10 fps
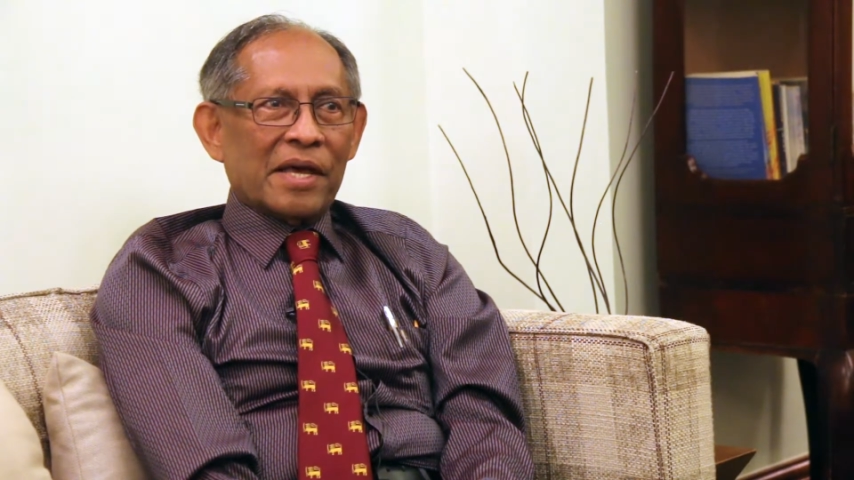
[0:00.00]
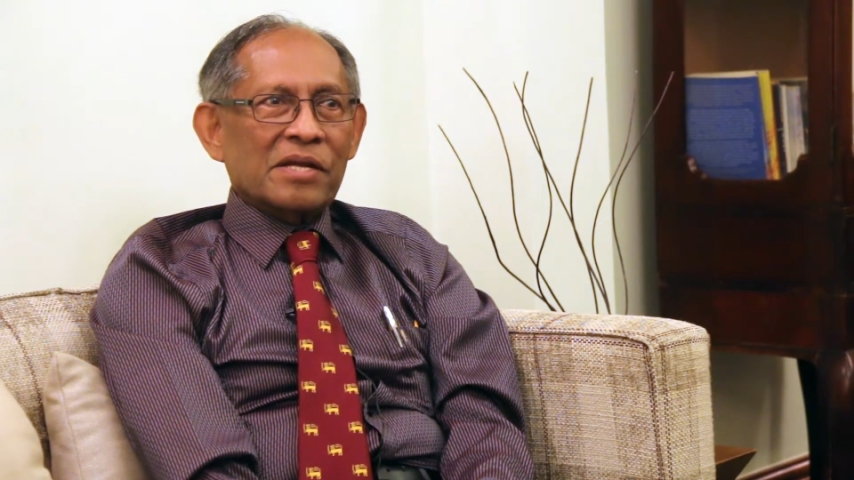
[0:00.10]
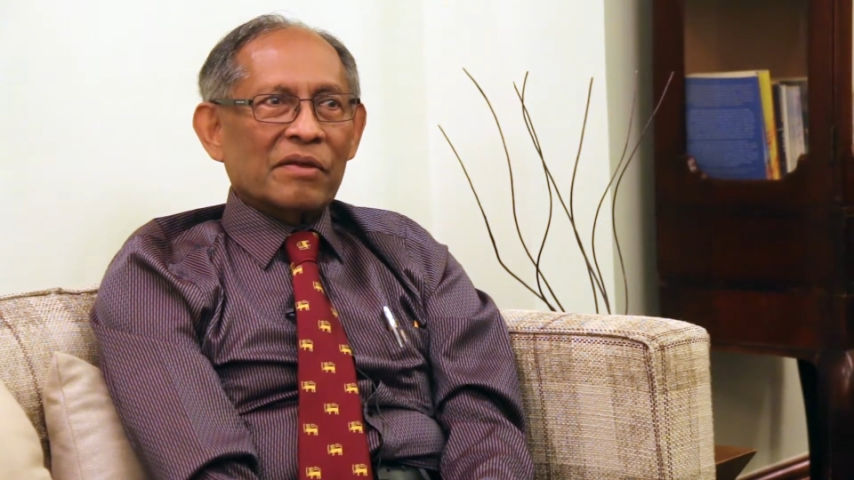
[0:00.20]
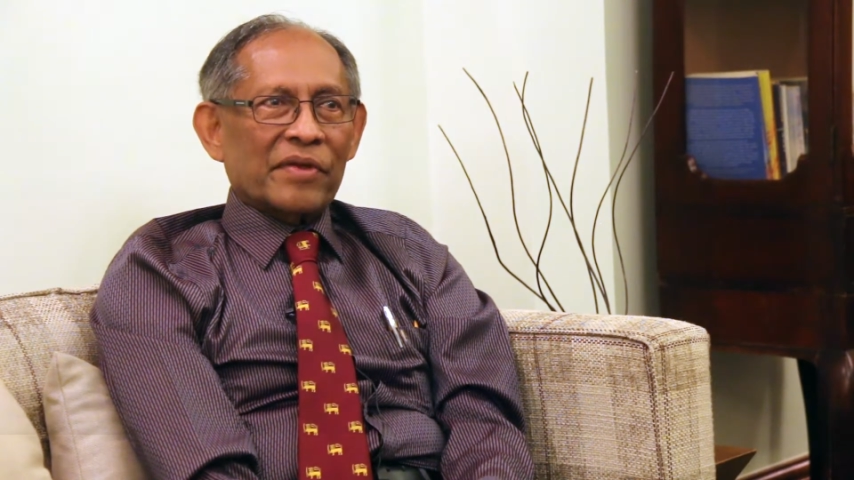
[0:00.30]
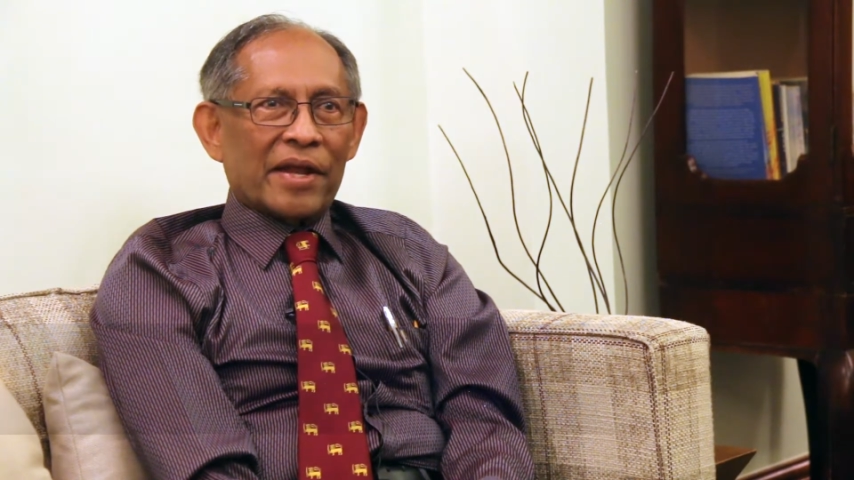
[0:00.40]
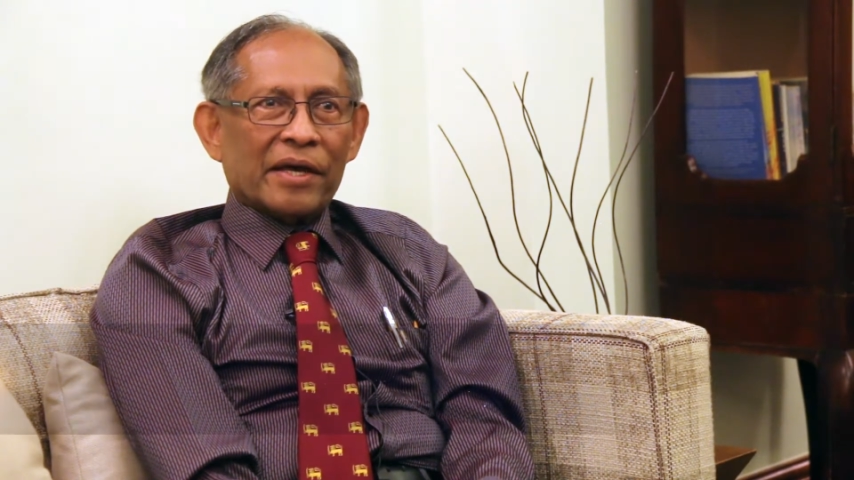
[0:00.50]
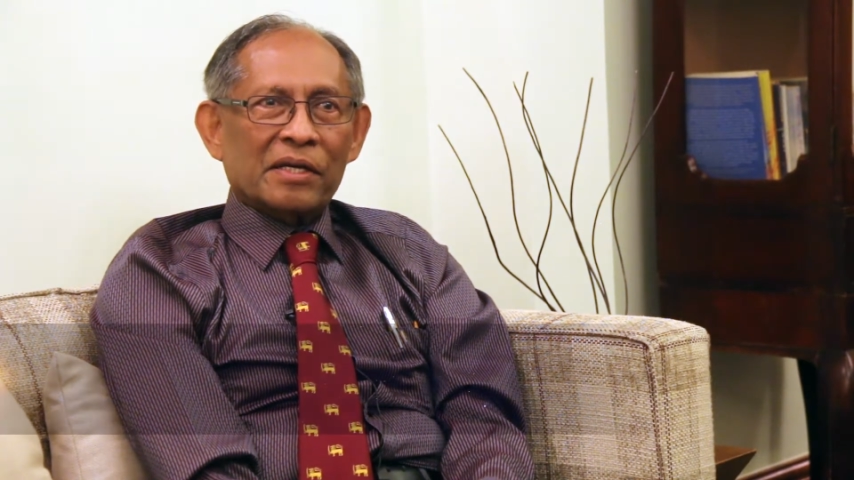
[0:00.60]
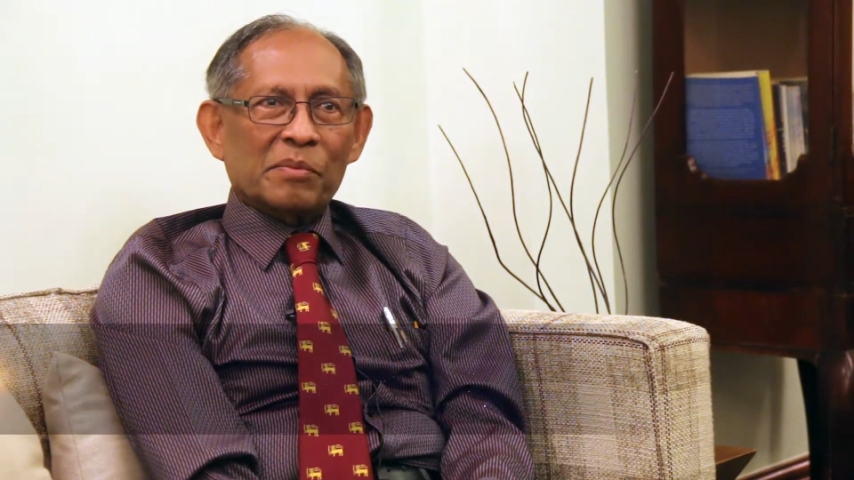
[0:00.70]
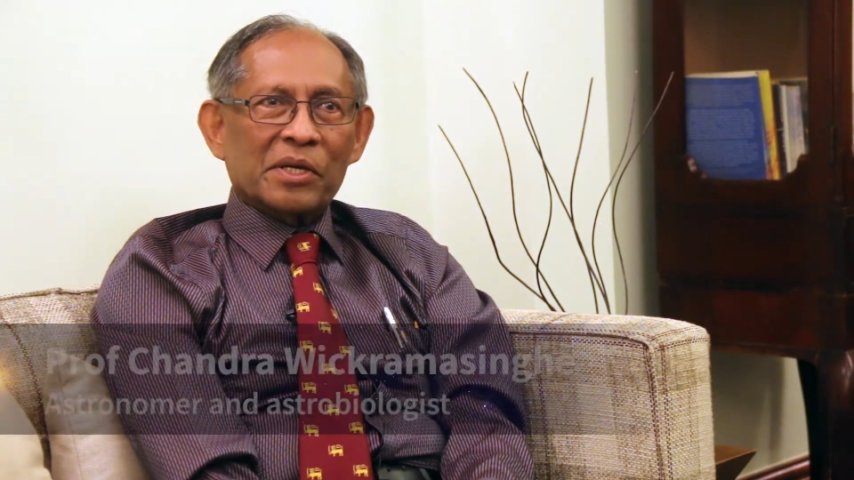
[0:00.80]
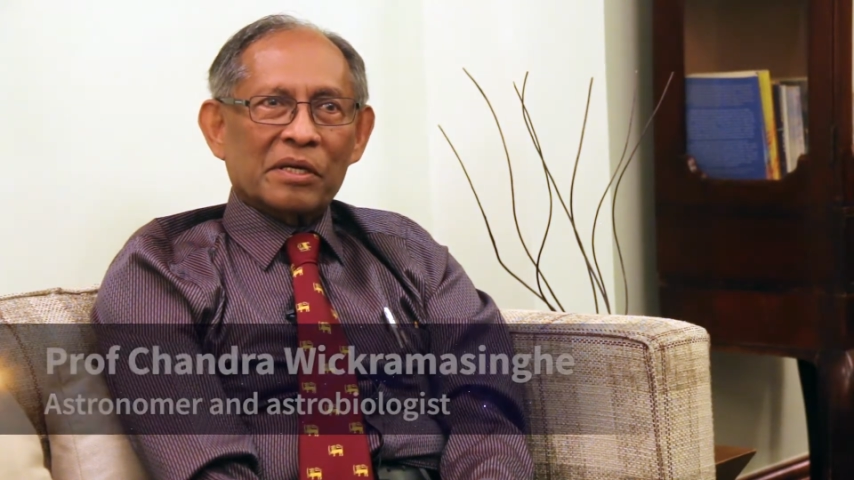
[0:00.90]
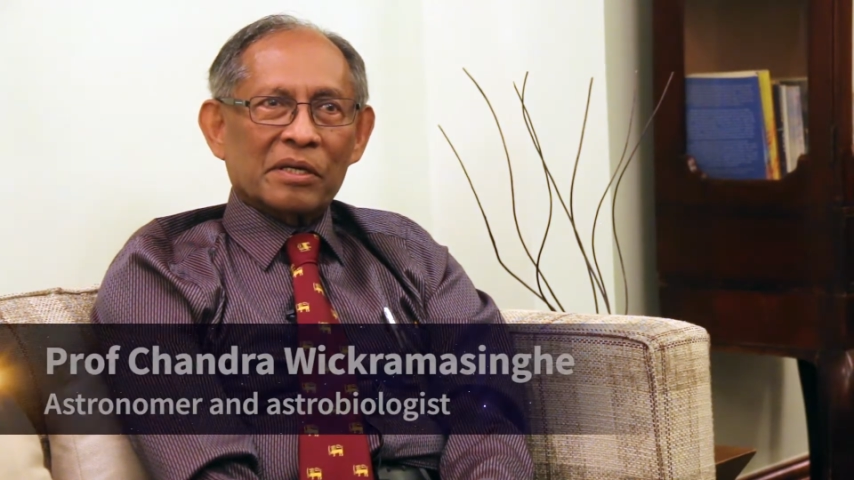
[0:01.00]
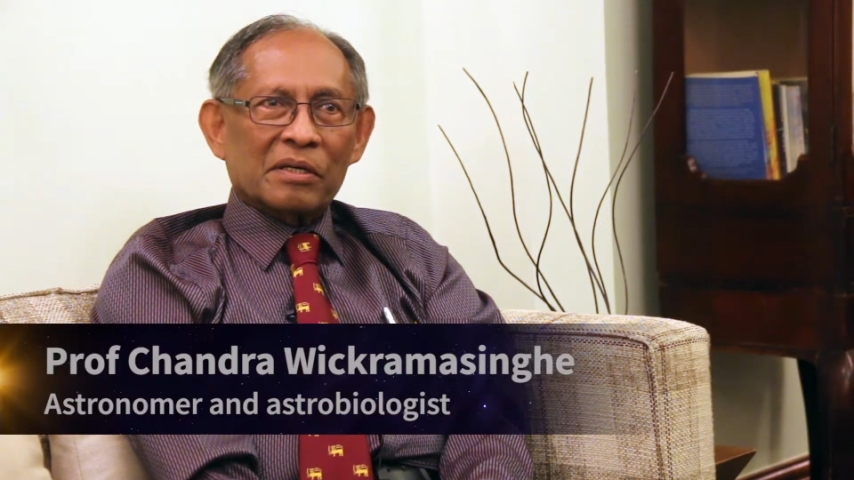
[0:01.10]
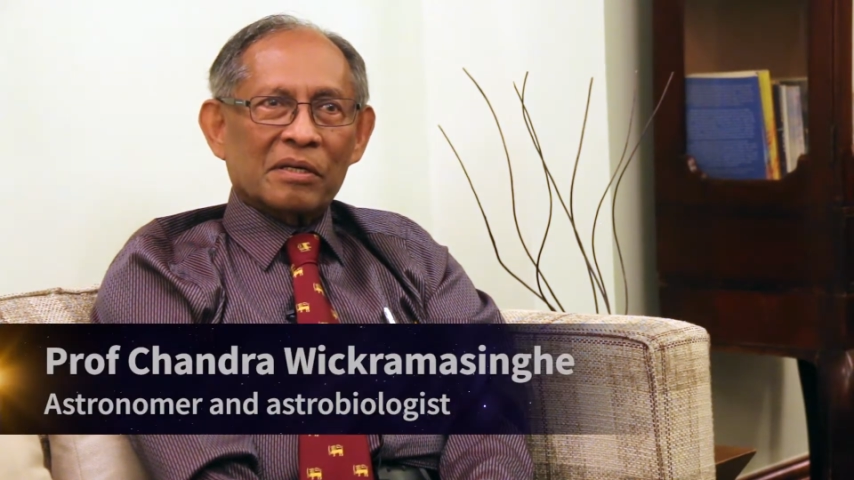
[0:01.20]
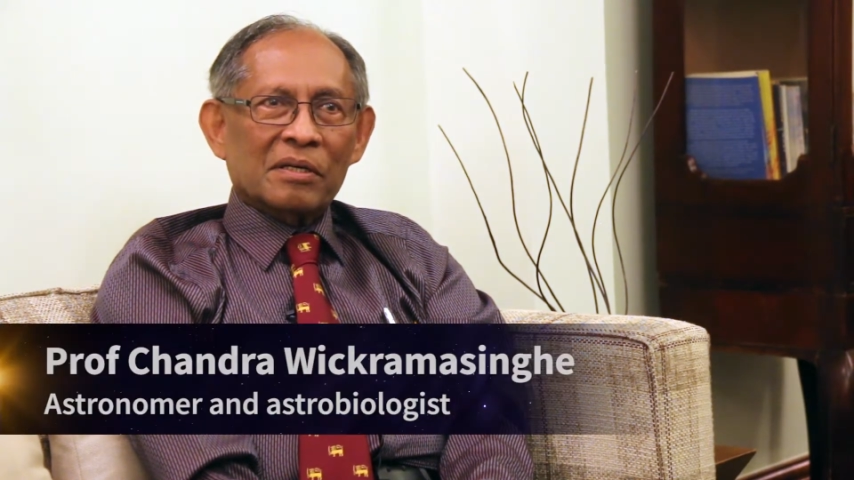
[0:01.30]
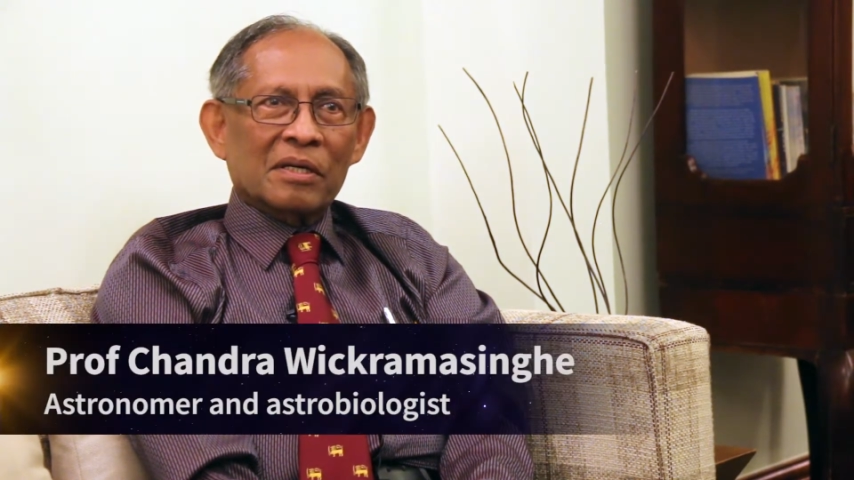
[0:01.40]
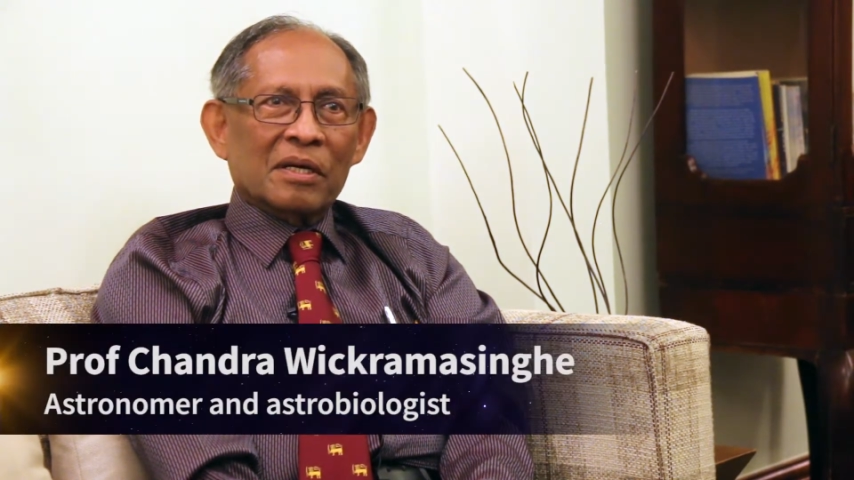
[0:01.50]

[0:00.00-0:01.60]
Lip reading: end of that academic year,